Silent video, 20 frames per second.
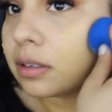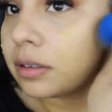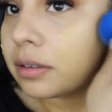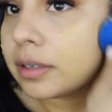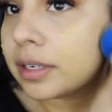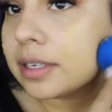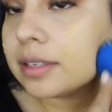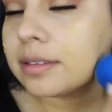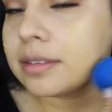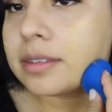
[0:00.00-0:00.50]

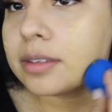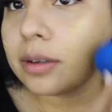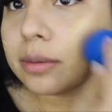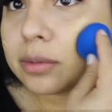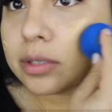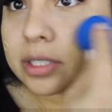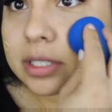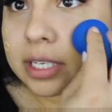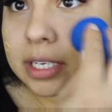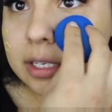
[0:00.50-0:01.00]
Alright, so I'm
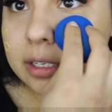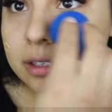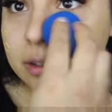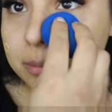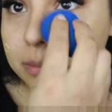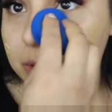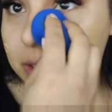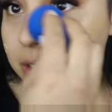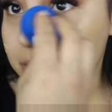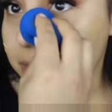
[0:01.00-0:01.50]
just taking a
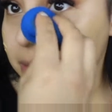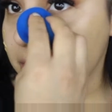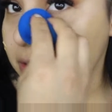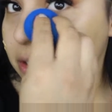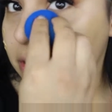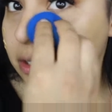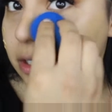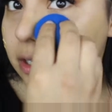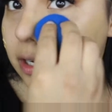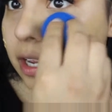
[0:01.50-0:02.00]
beauty
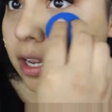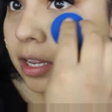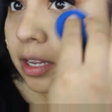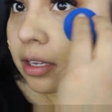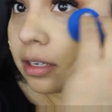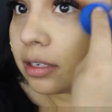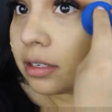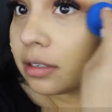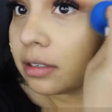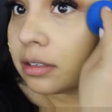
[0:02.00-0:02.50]
blender
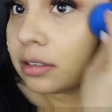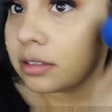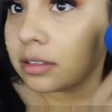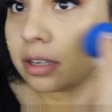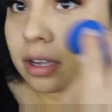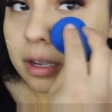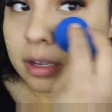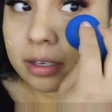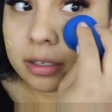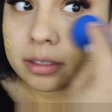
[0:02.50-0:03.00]
and
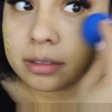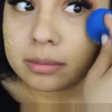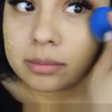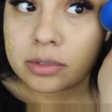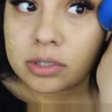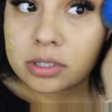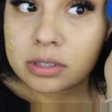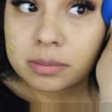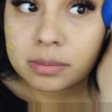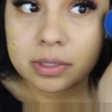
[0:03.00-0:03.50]
I'm
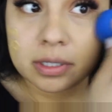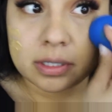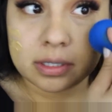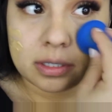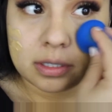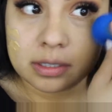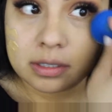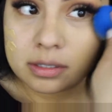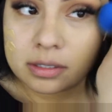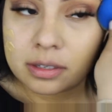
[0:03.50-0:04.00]
just
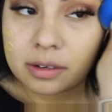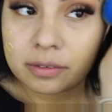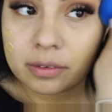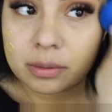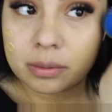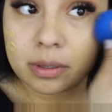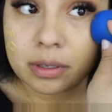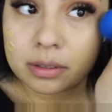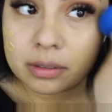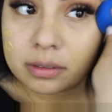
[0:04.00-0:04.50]
placing this
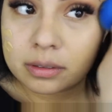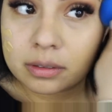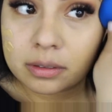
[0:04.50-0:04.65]
everywhere.